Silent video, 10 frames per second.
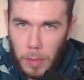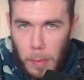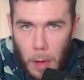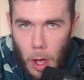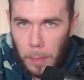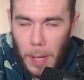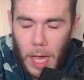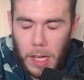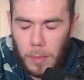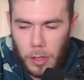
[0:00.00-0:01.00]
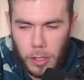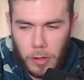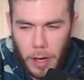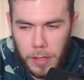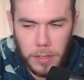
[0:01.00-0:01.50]
on bottom on the
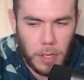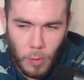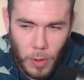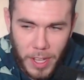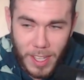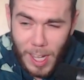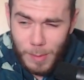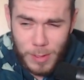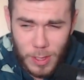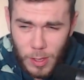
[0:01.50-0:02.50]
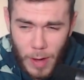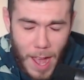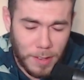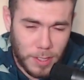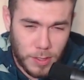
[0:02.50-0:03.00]
ground. When it comes to
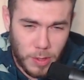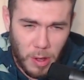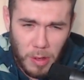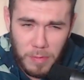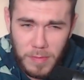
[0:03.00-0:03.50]
ground control,